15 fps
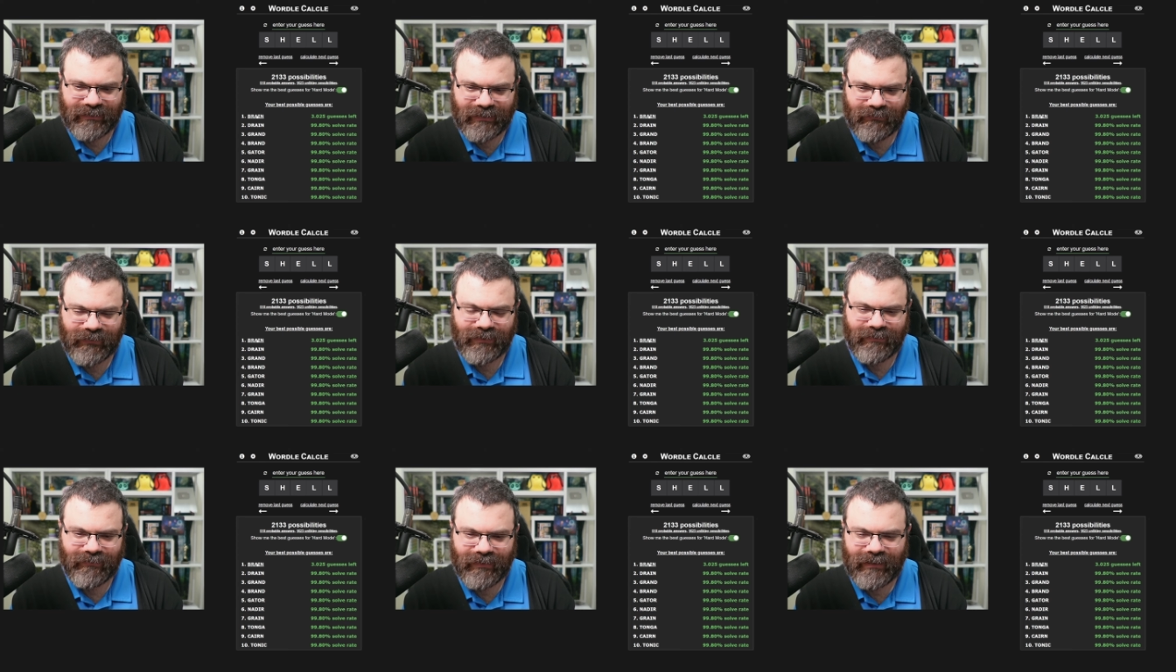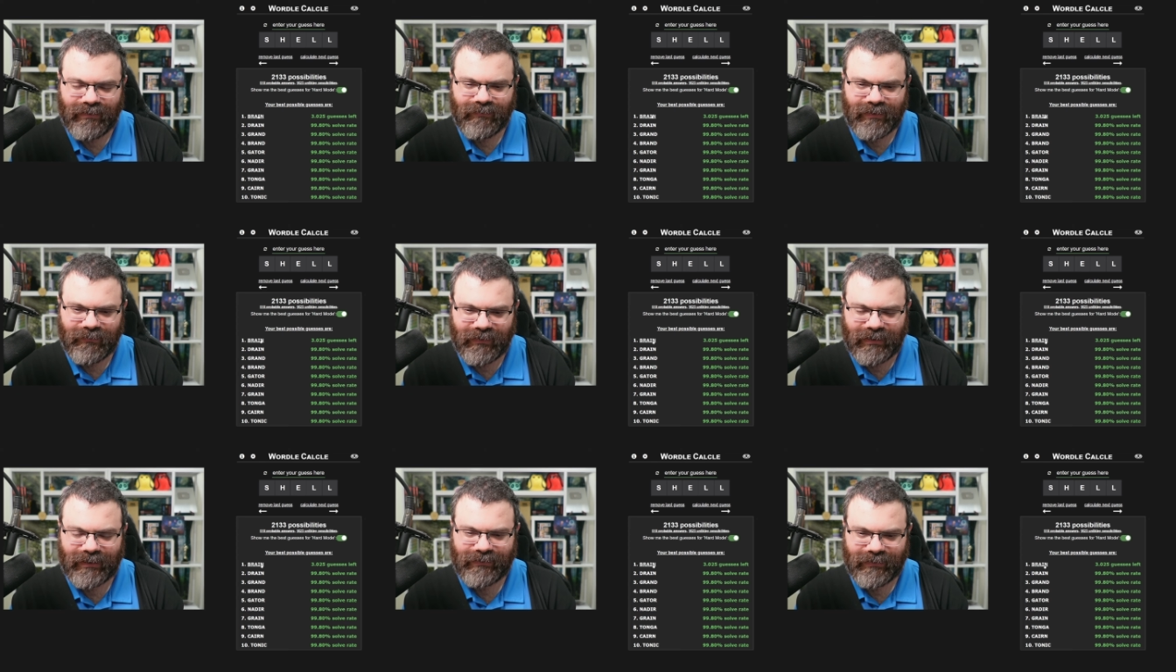and then we can call it we
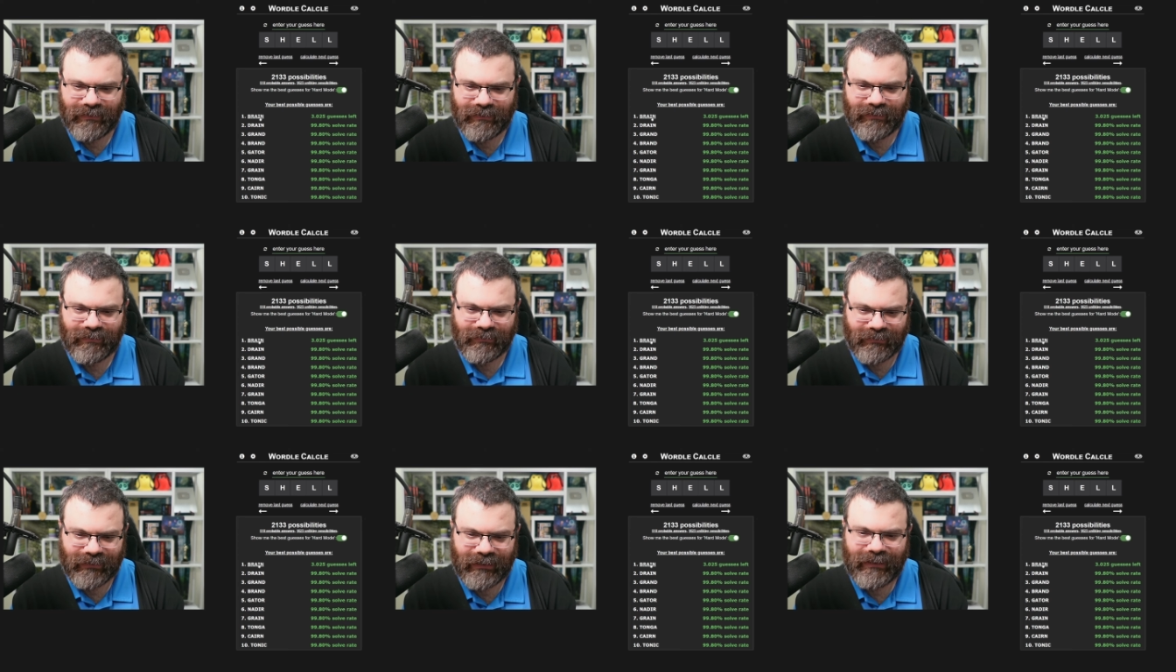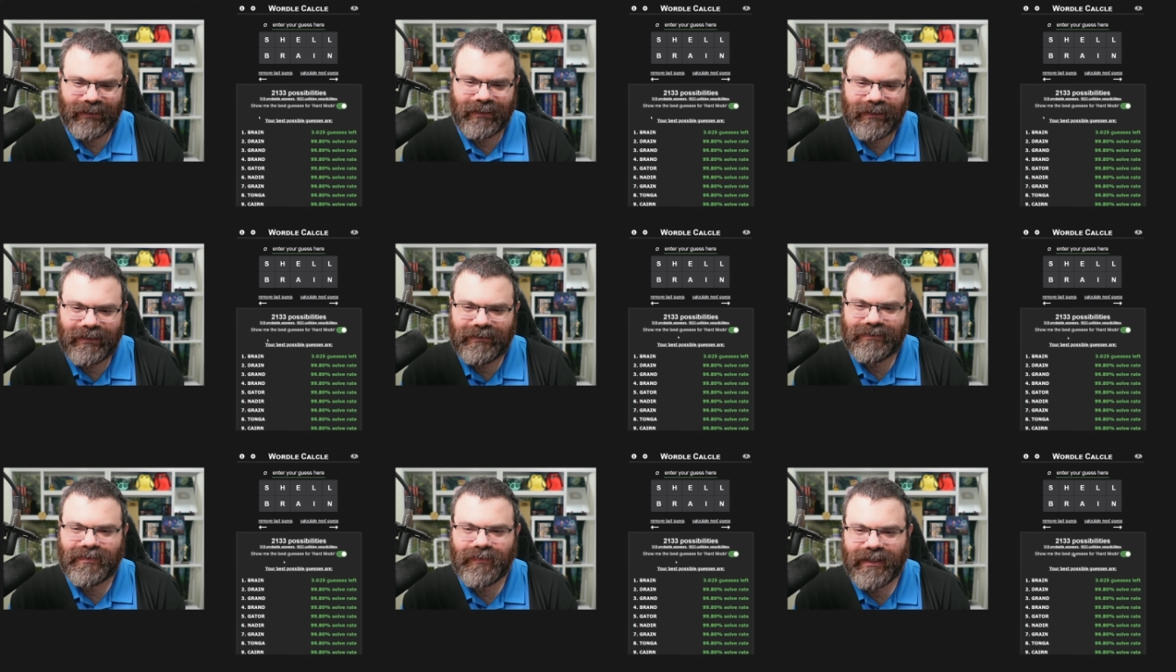want, ah! huh?
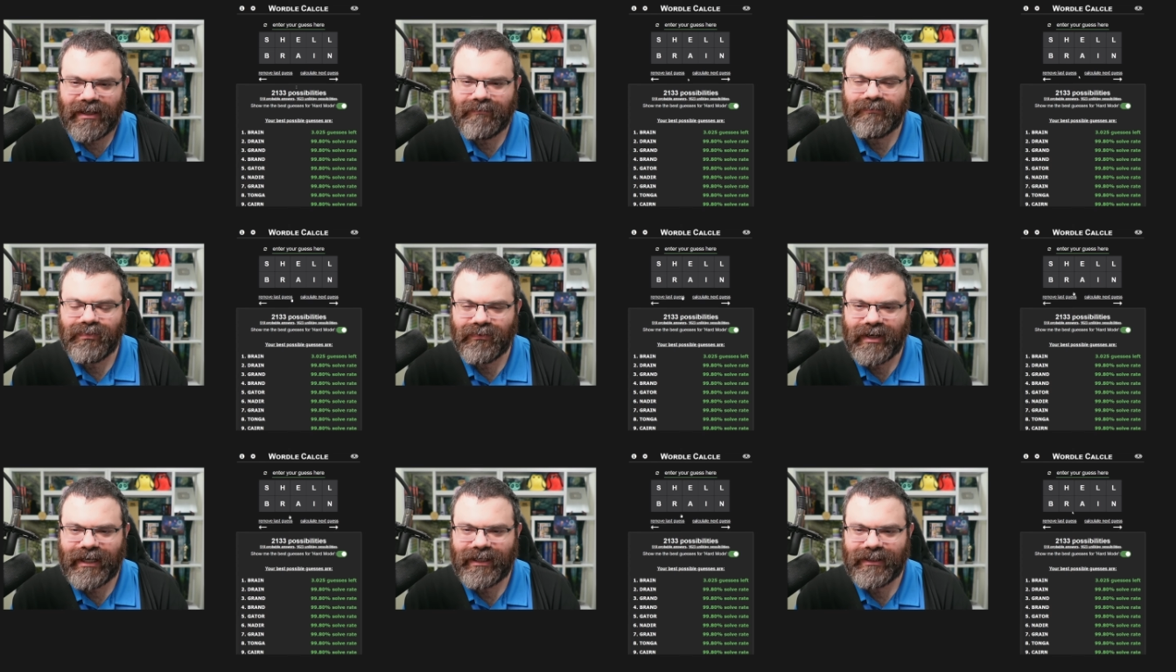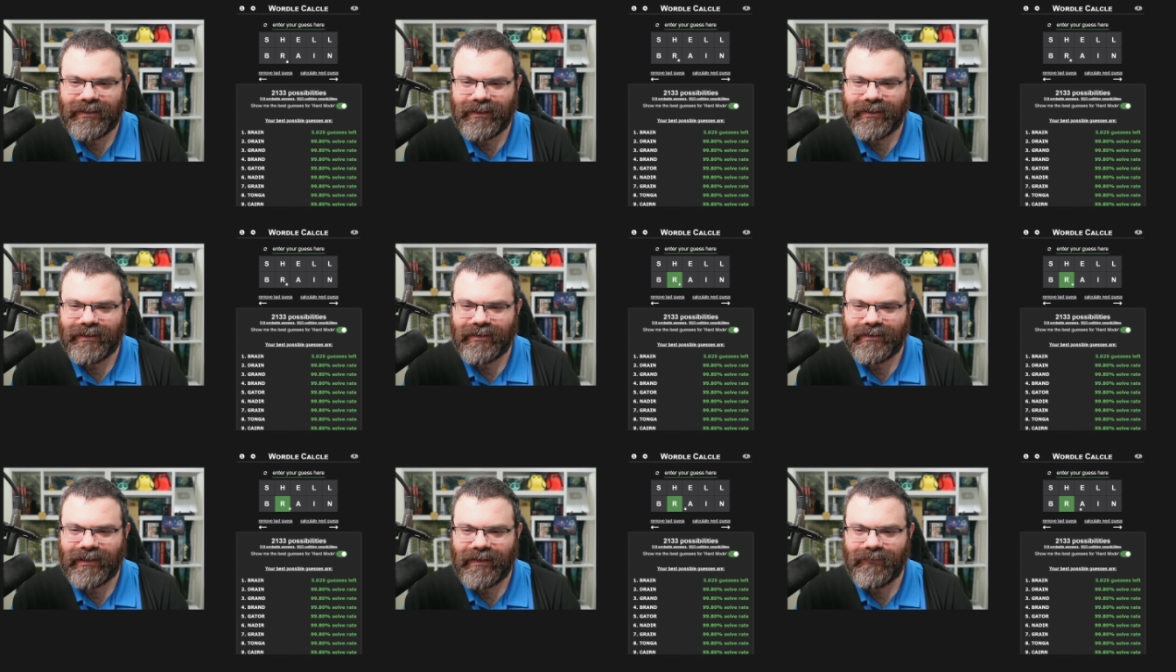So we got brain here,
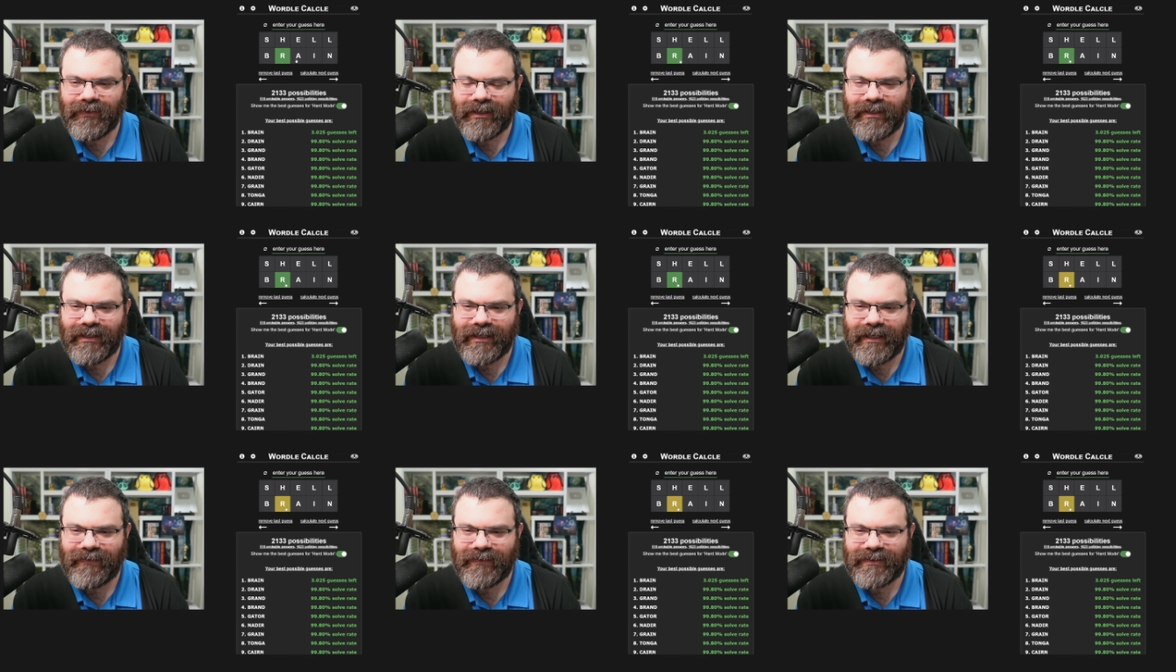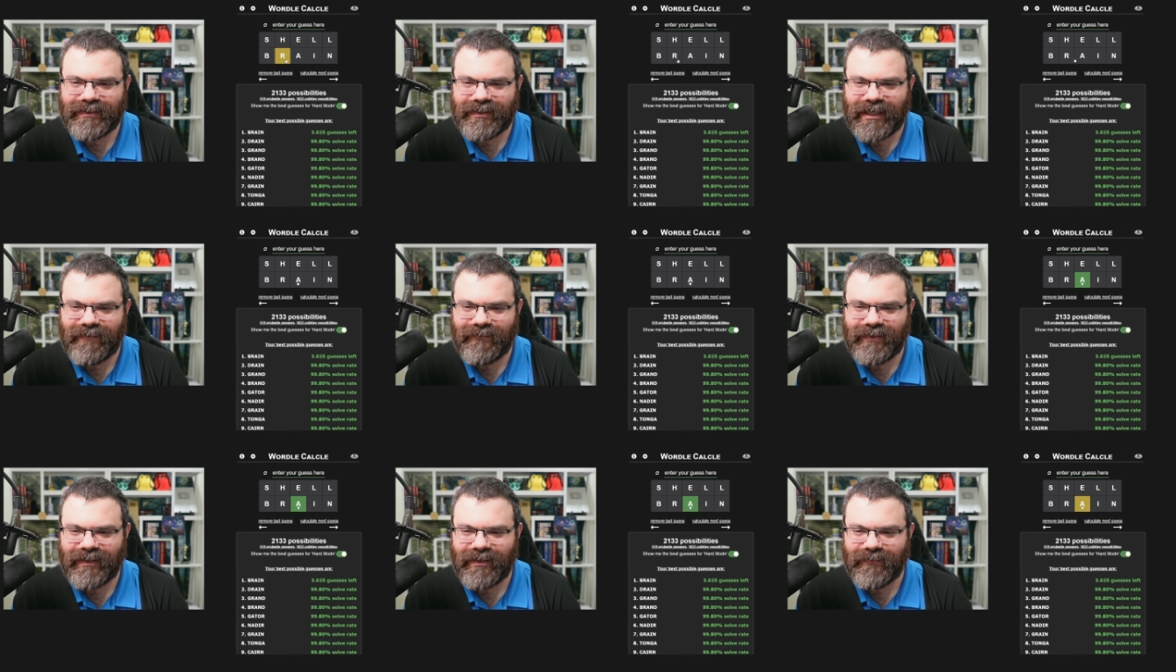and we're gonna ah! get the
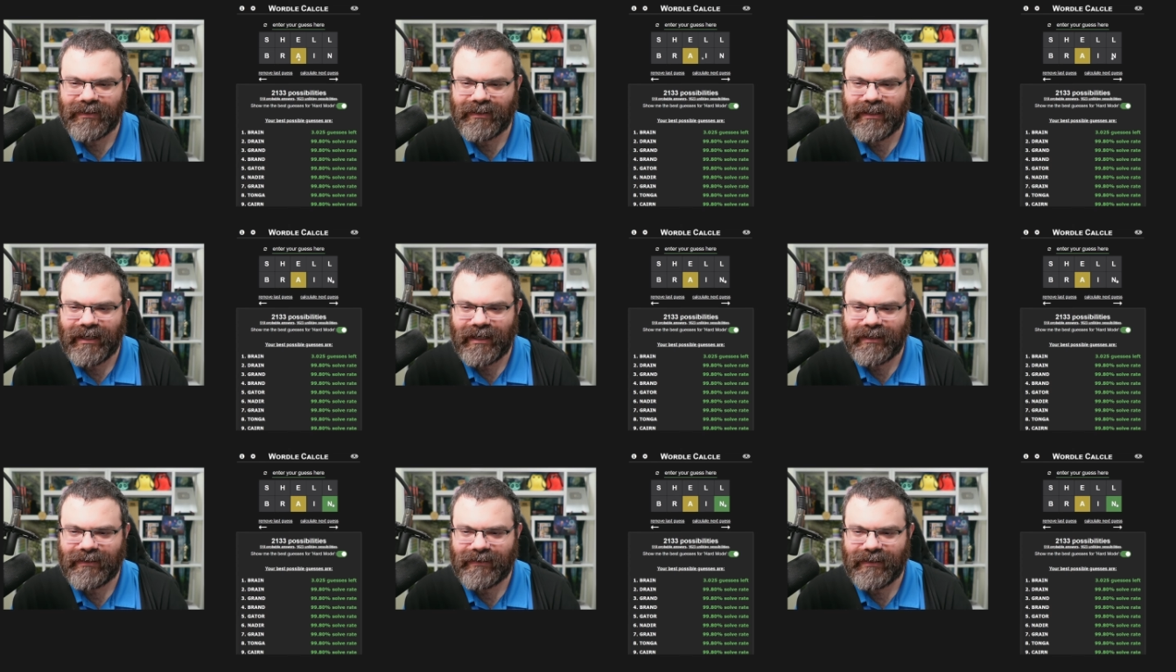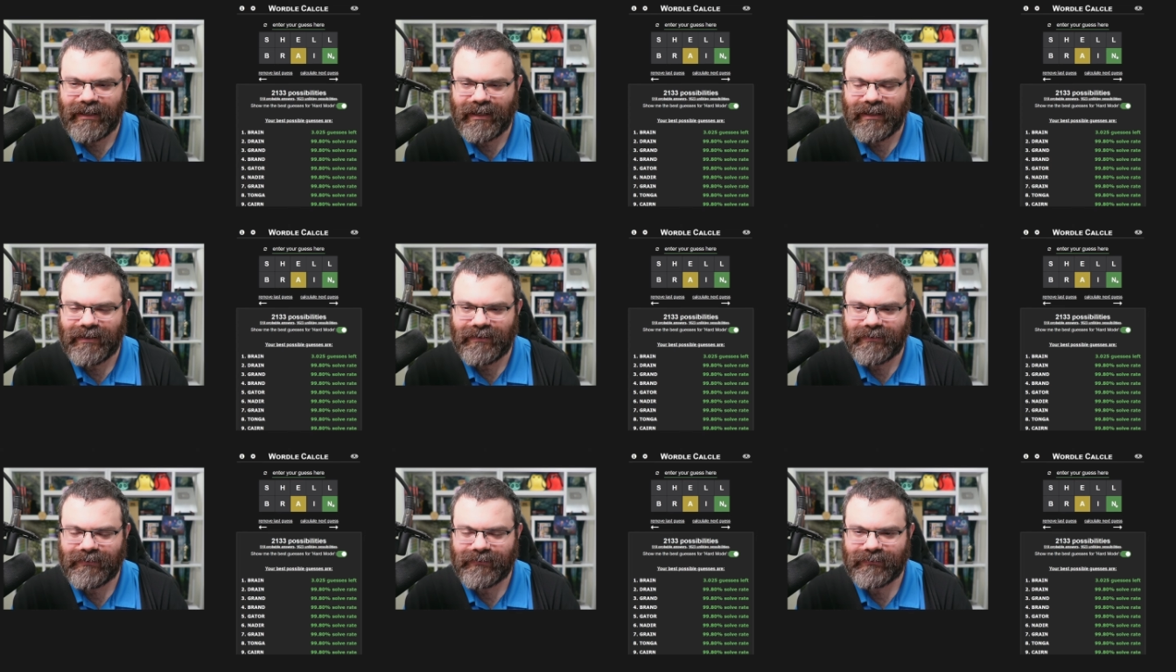same thing with the A and the
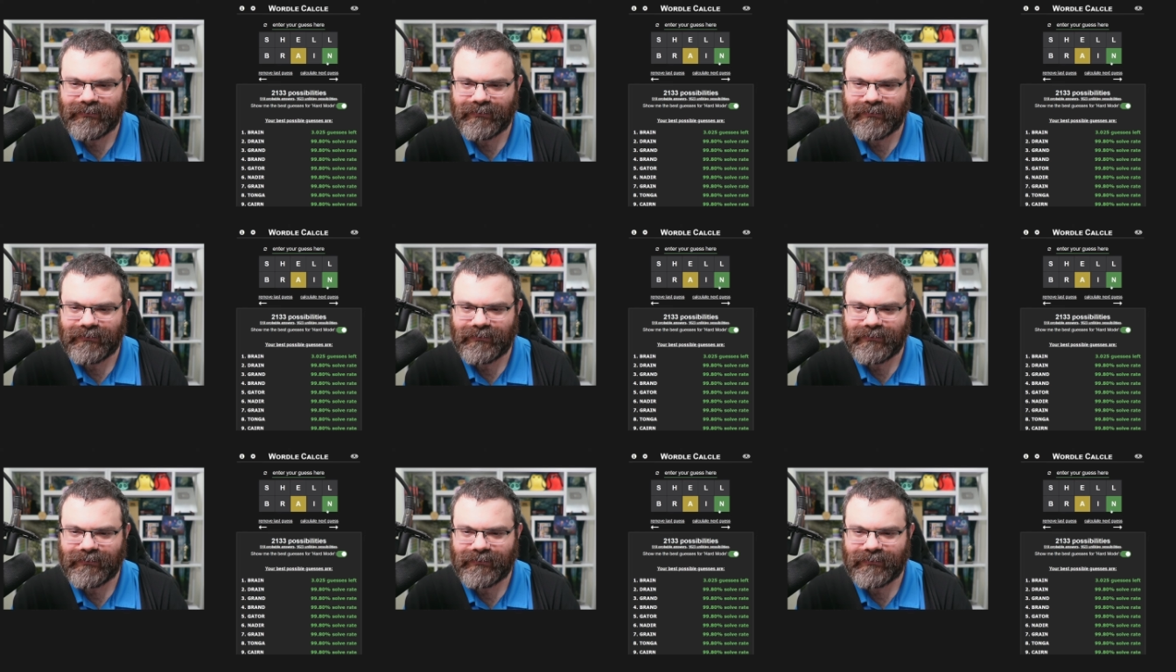N.